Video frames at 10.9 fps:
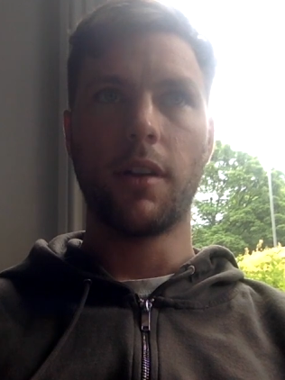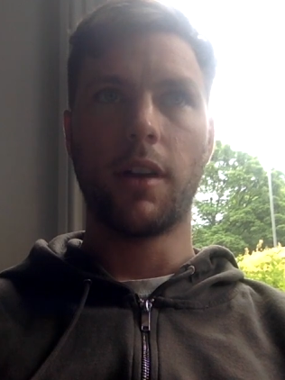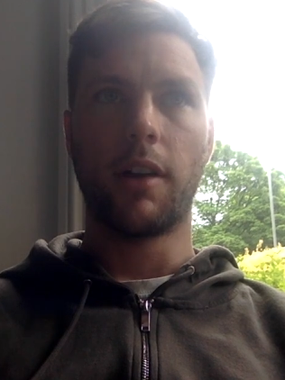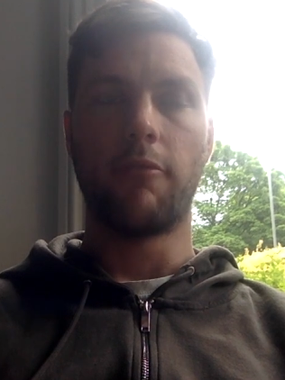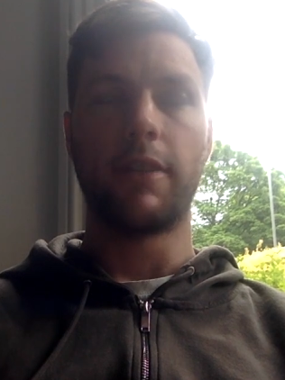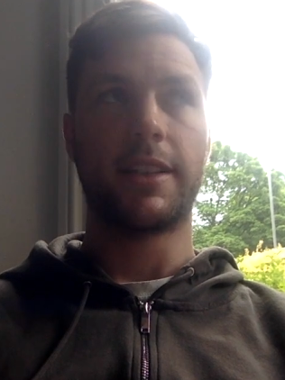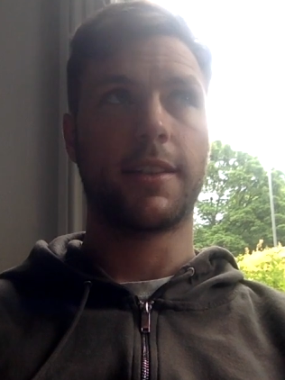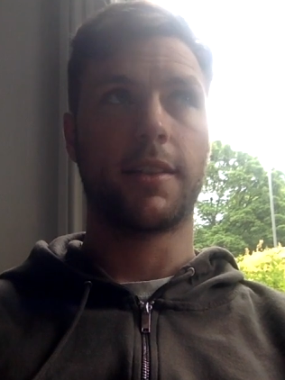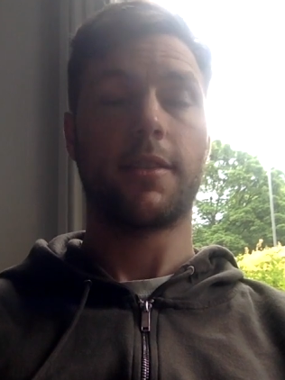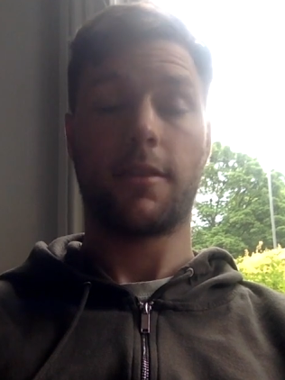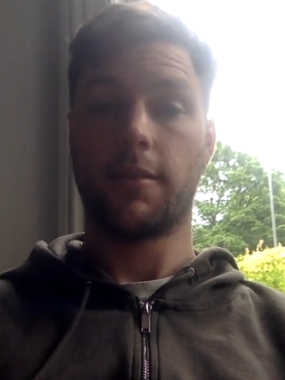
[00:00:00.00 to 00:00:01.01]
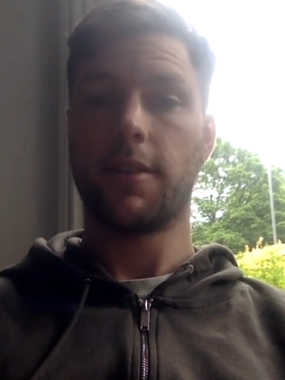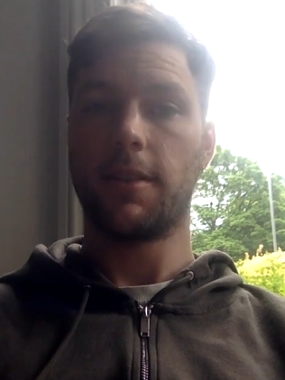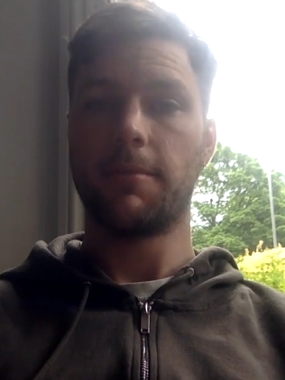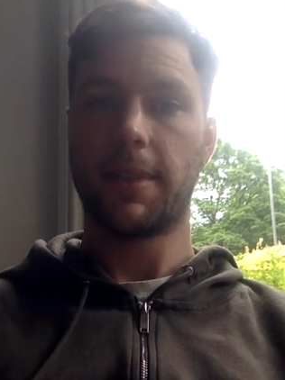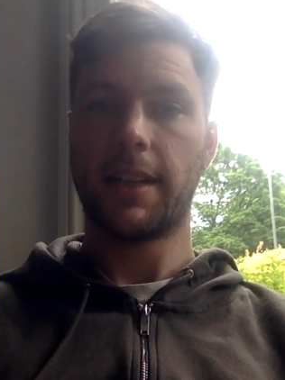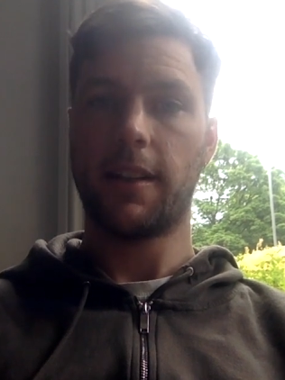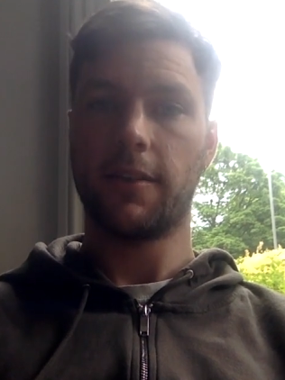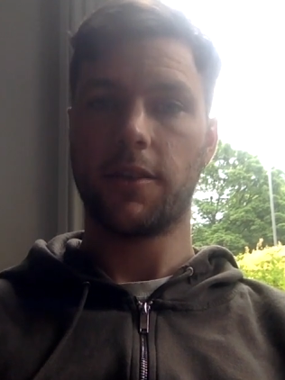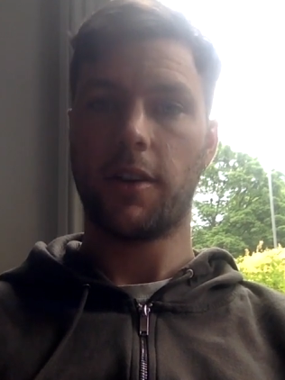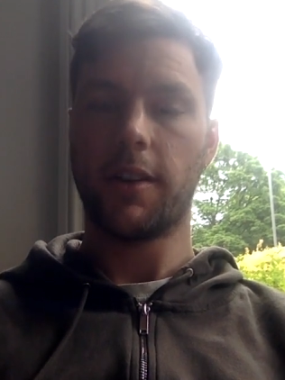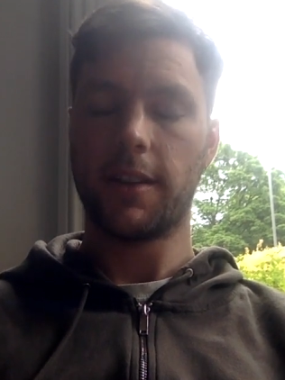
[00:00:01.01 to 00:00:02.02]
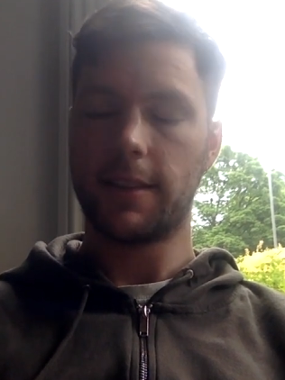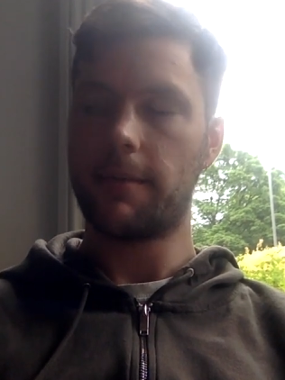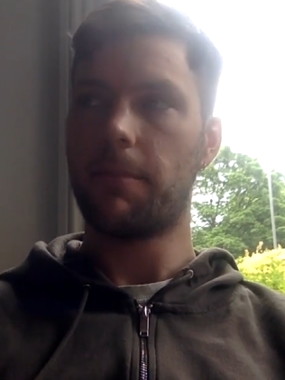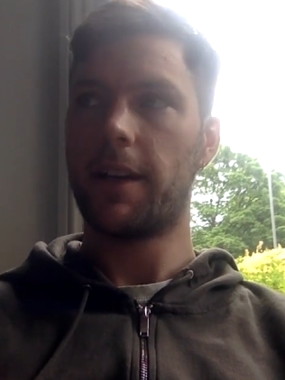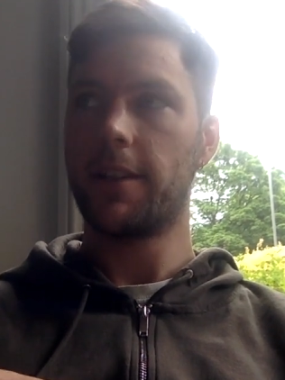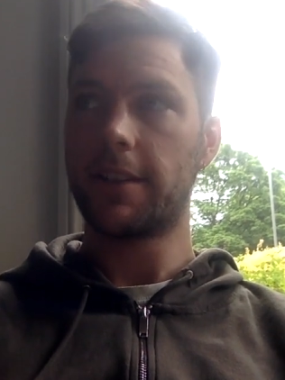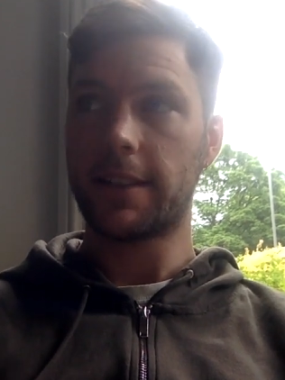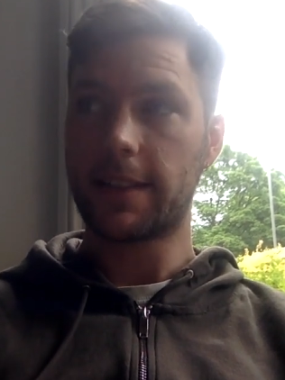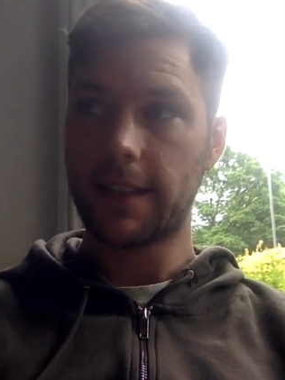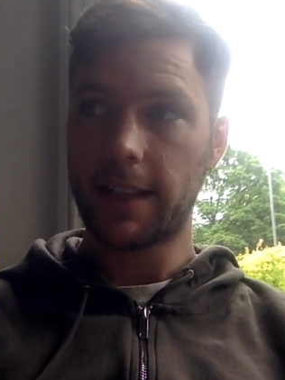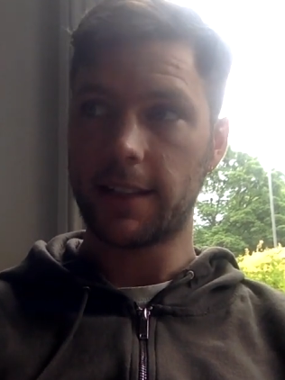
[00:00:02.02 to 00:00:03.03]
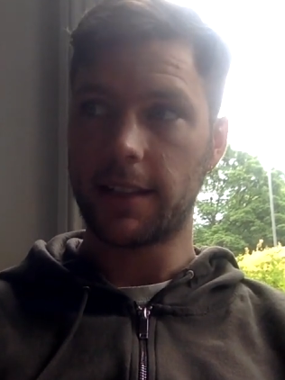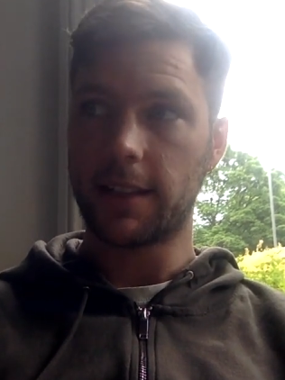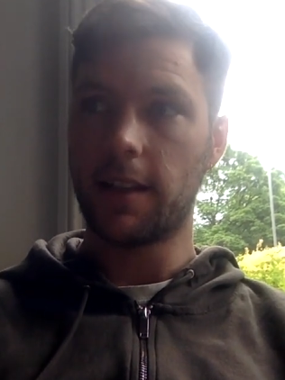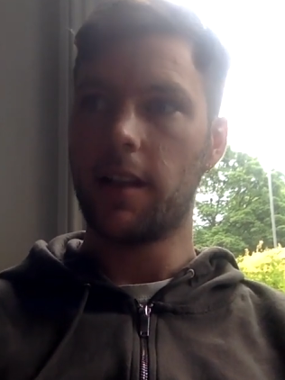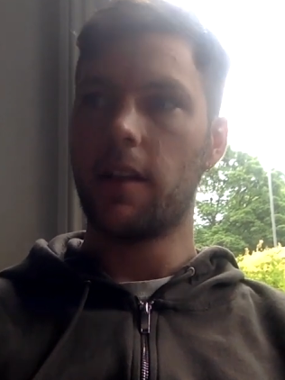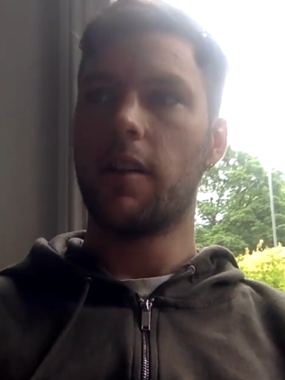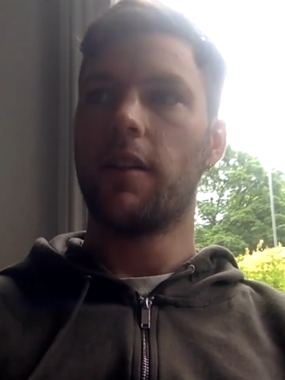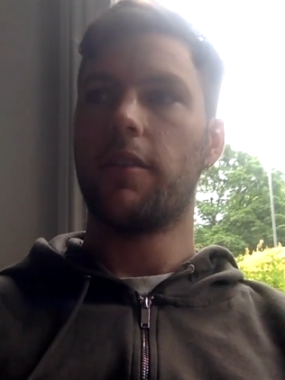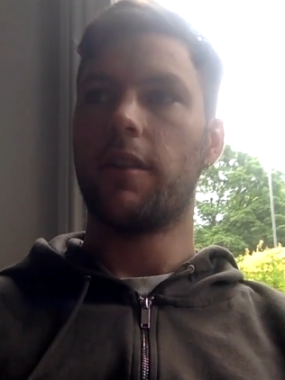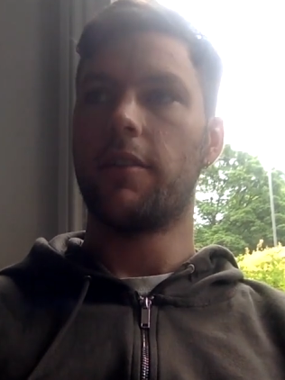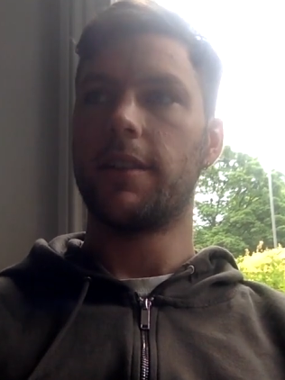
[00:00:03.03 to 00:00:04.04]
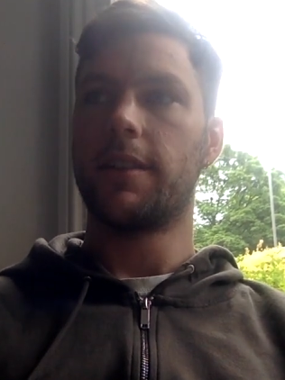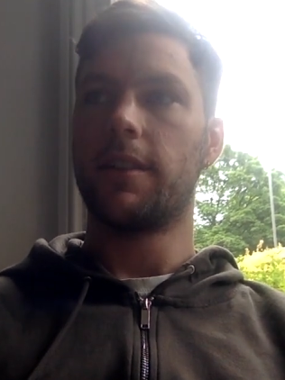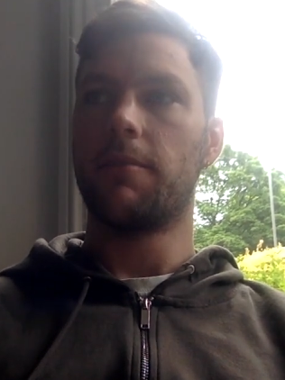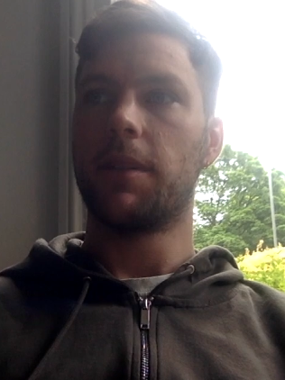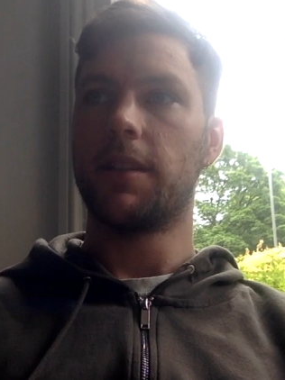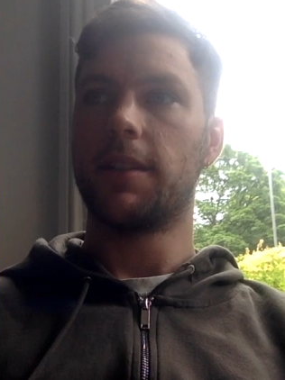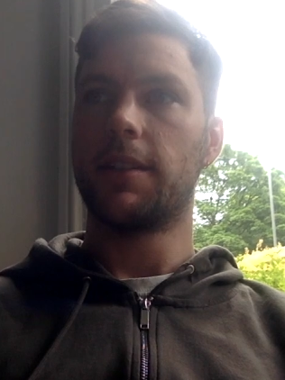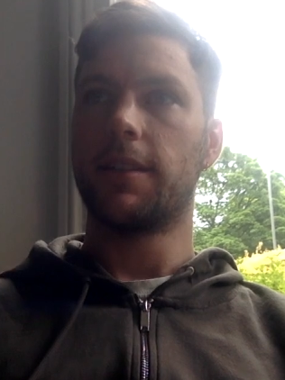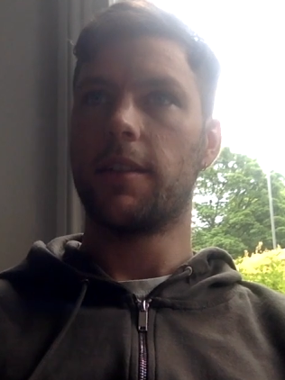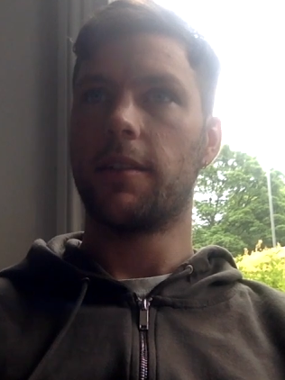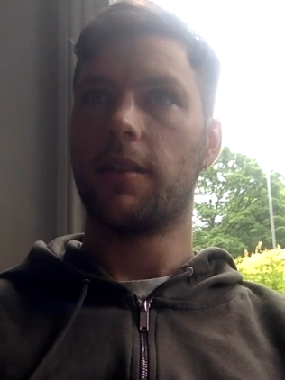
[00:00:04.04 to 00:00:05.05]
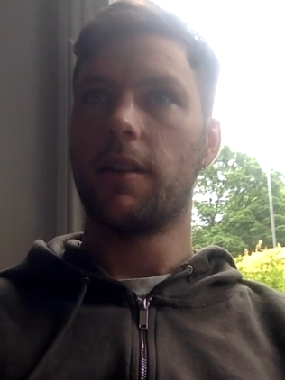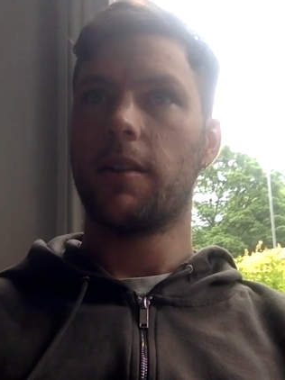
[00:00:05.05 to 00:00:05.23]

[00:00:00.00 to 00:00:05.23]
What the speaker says: a risk to themselves or others, in my understanding, there is the ability to